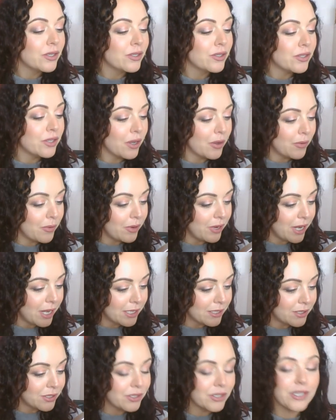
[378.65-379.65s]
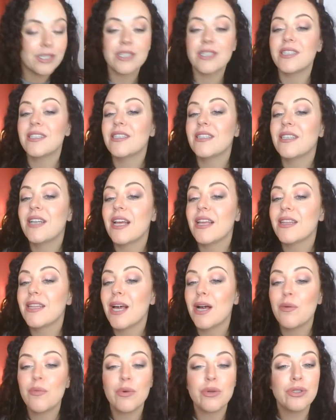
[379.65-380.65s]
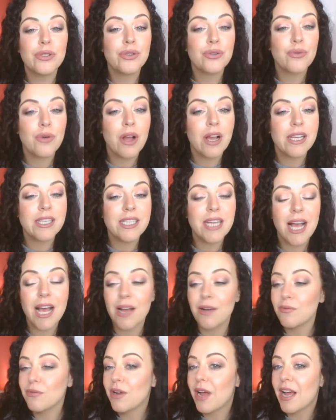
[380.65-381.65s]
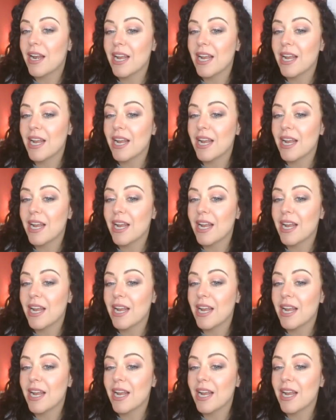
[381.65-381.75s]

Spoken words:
So let's just let that one dry down.